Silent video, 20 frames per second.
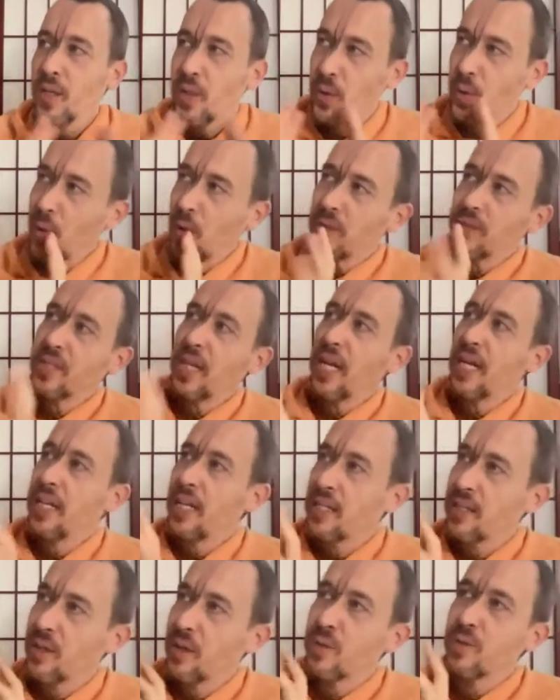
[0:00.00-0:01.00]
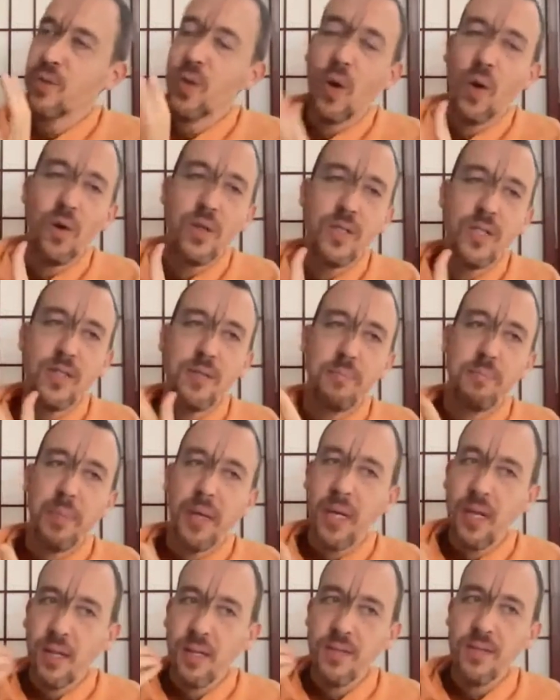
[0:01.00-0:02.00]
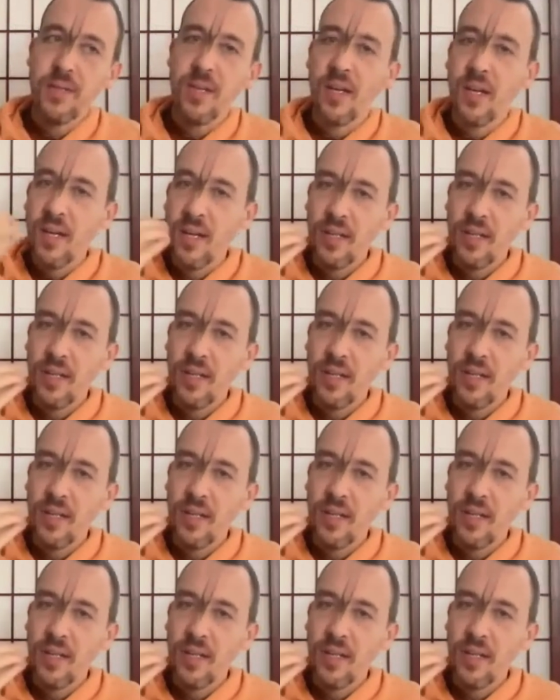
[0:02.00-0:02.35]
you are taking those glories as pills